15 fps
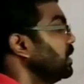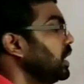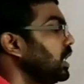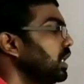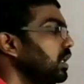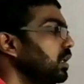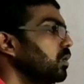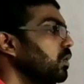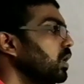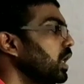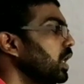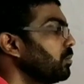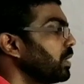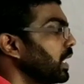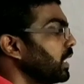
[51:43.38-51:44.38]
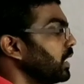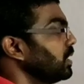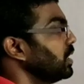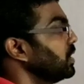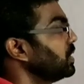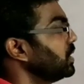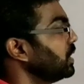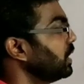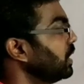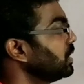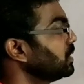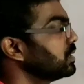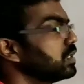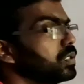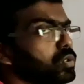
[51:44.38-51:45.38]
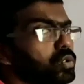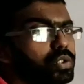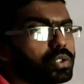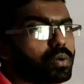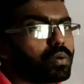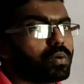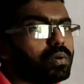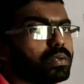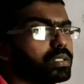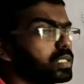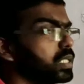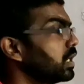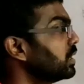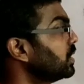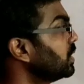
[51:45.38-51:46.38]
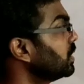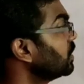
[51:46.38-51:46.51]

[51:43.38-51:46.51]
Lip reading: dy by dt is 12 sin t.